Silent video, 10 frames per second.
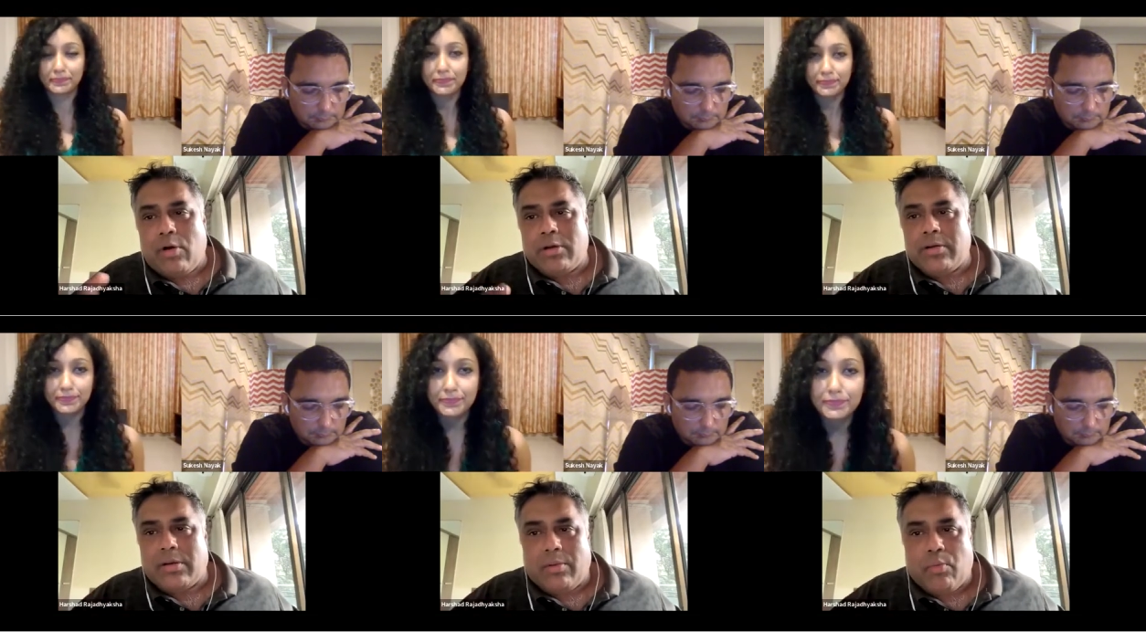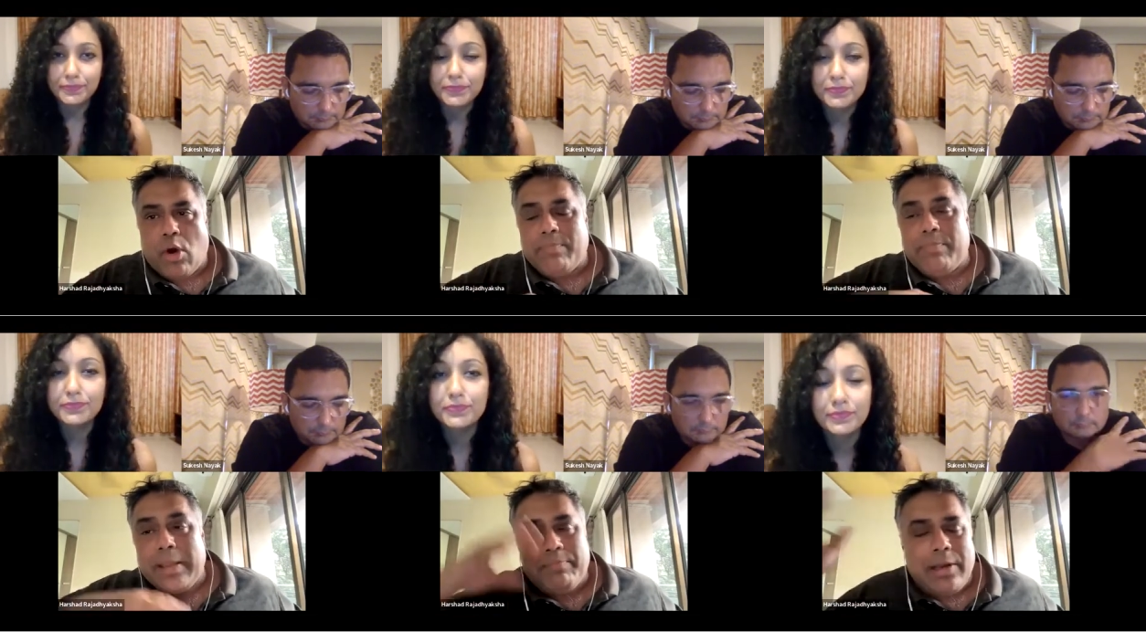Speaker 1: on
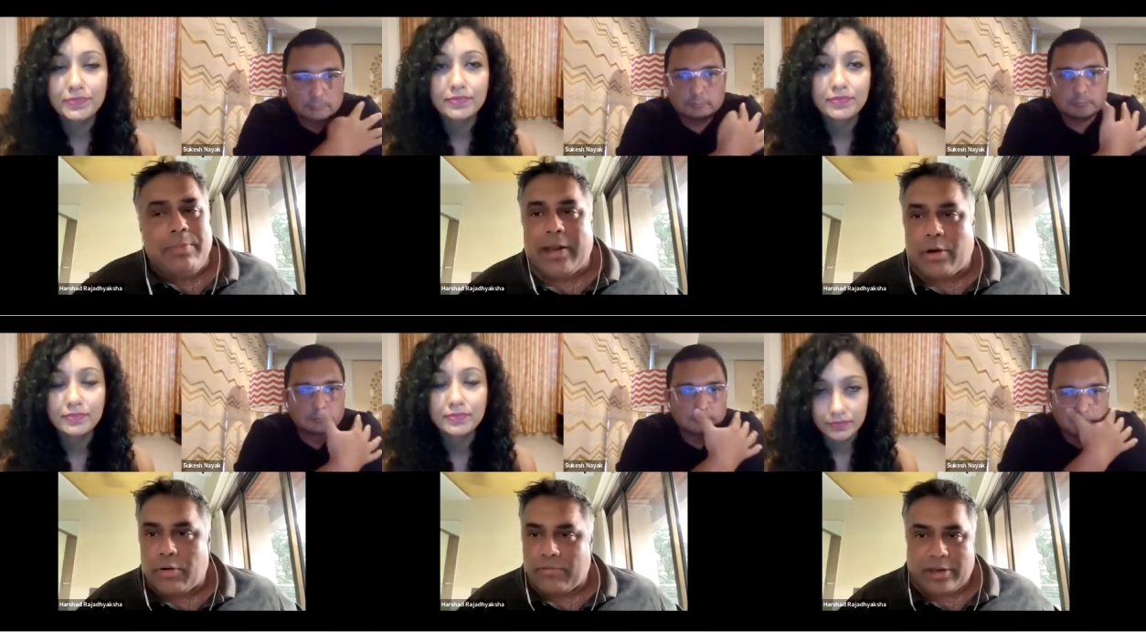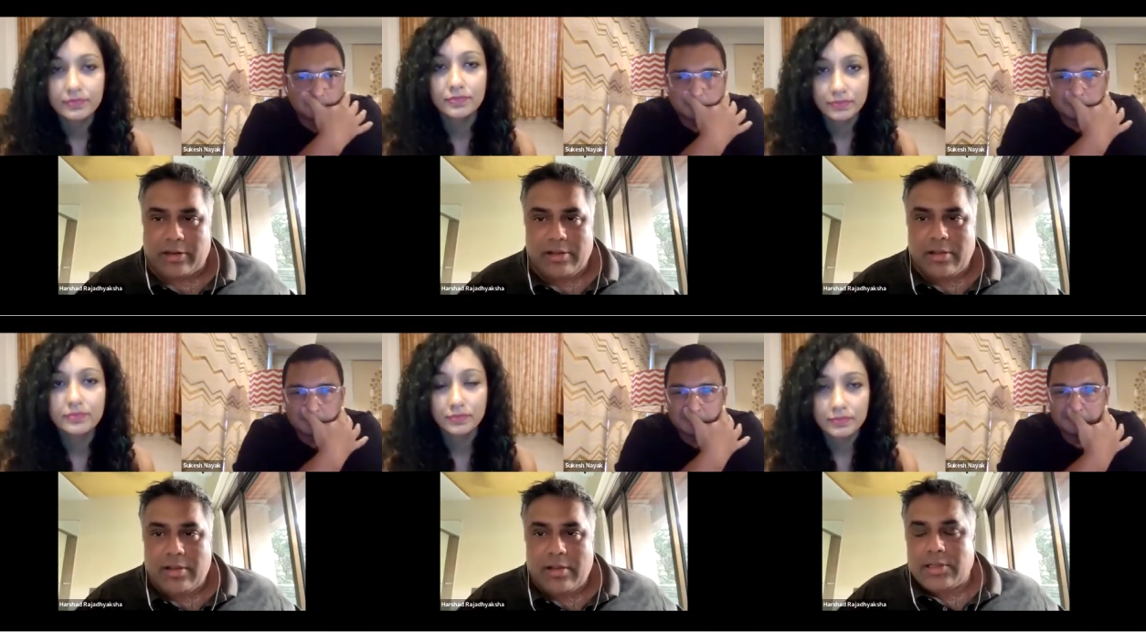what people made out of it.
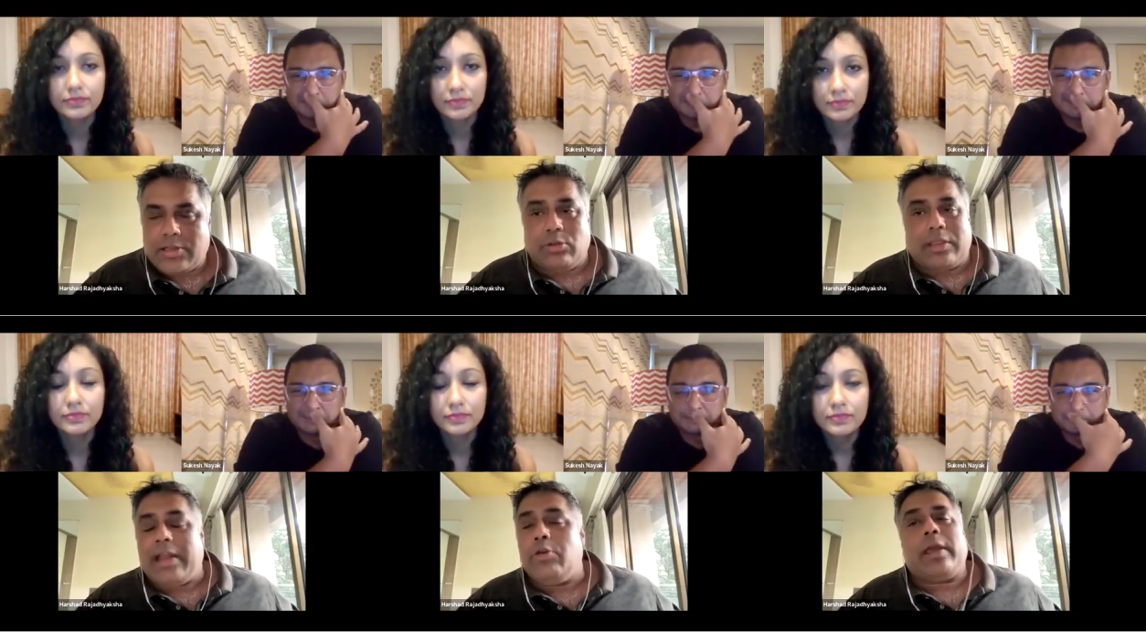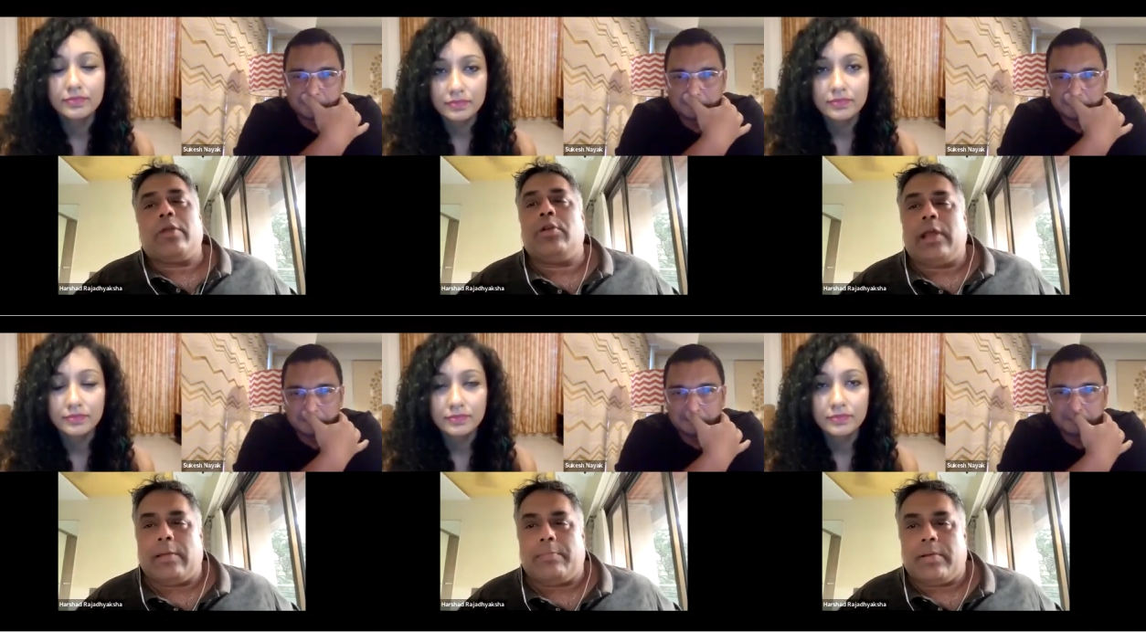So that you
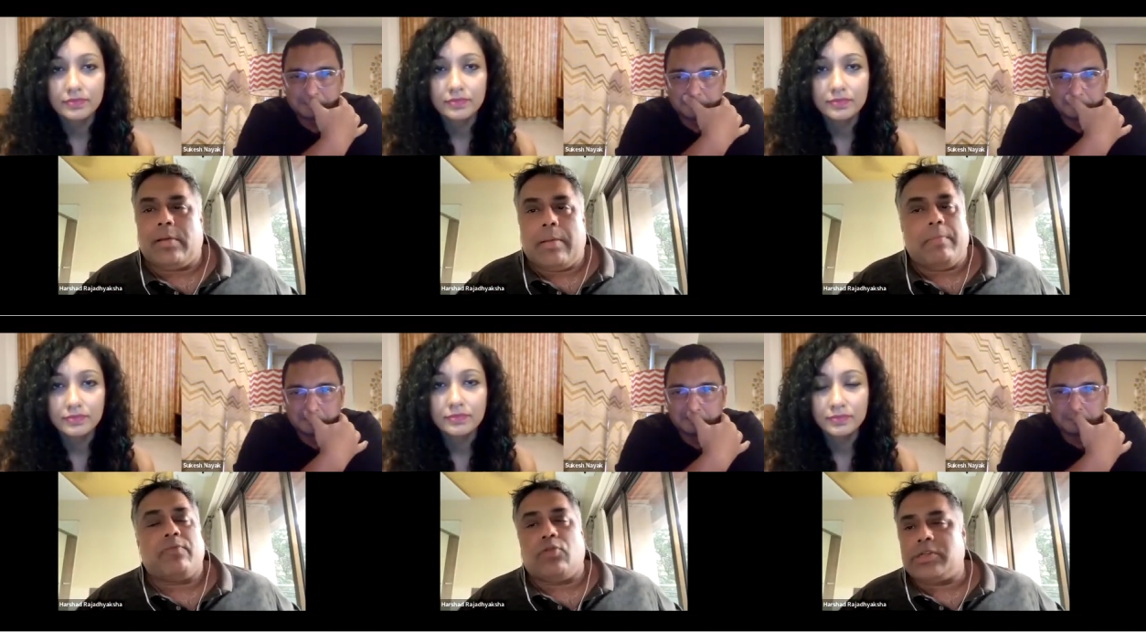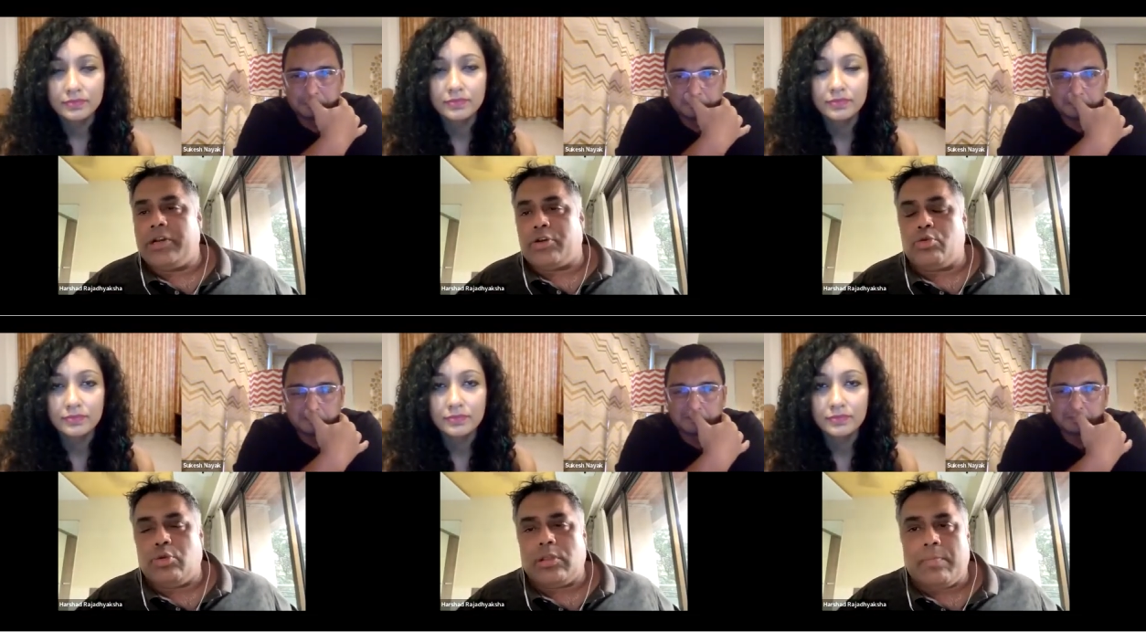cannot help. But was it
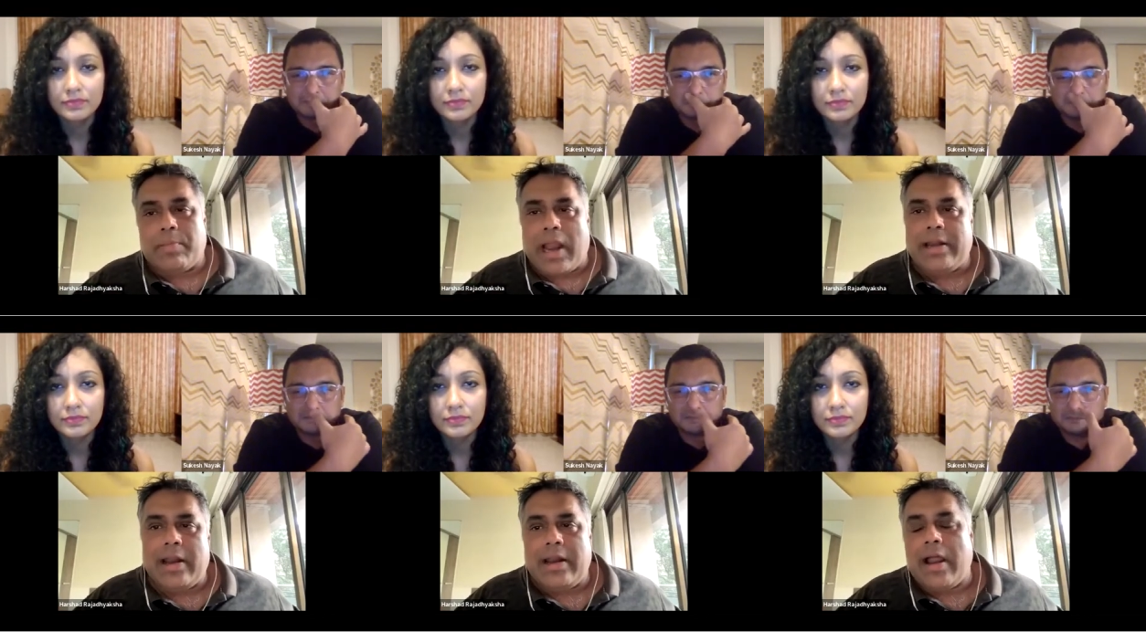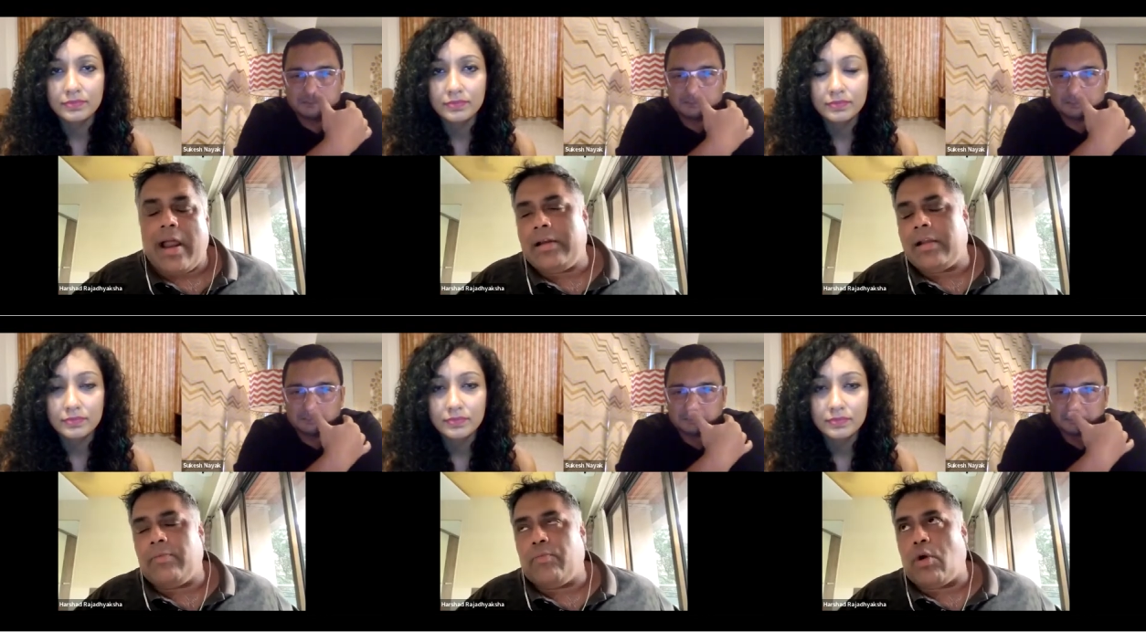true to the brand at hand,
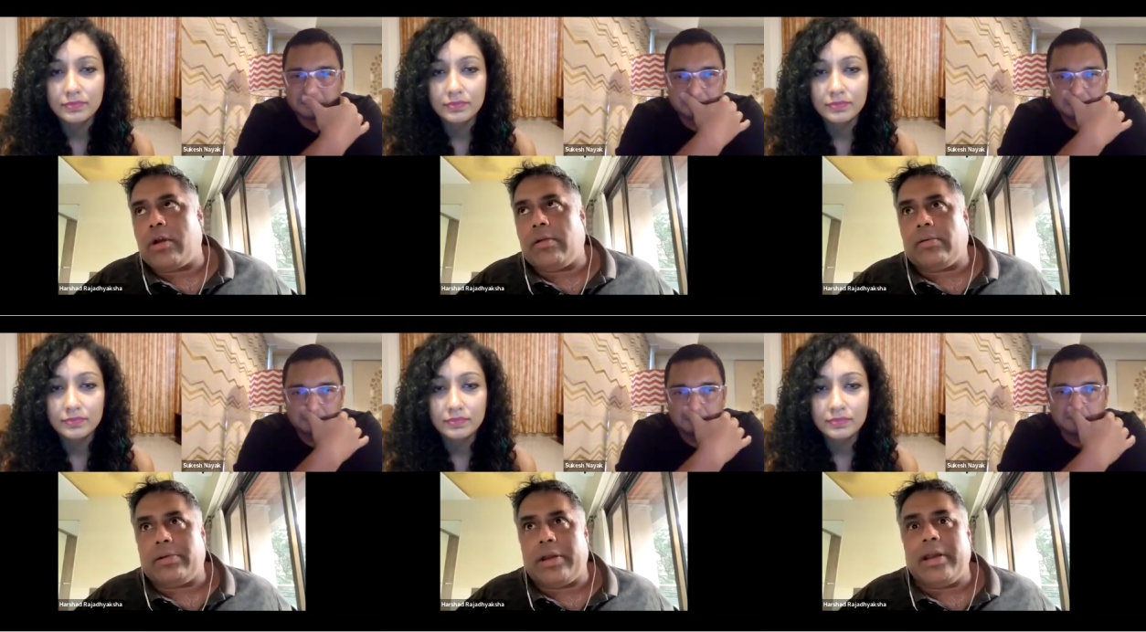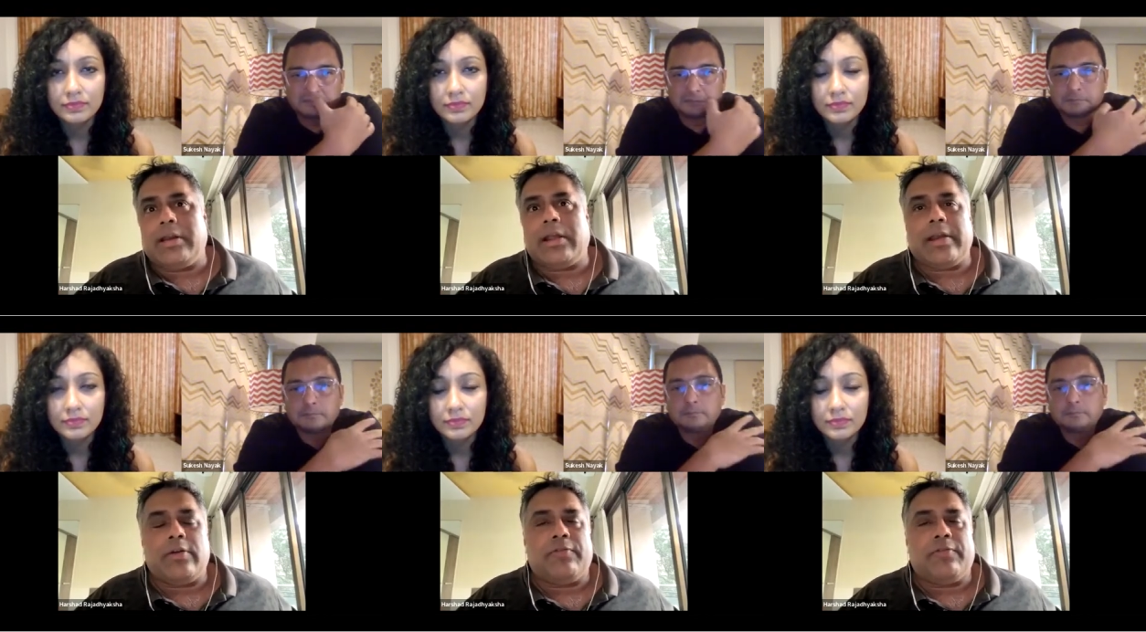and what uh, did it kind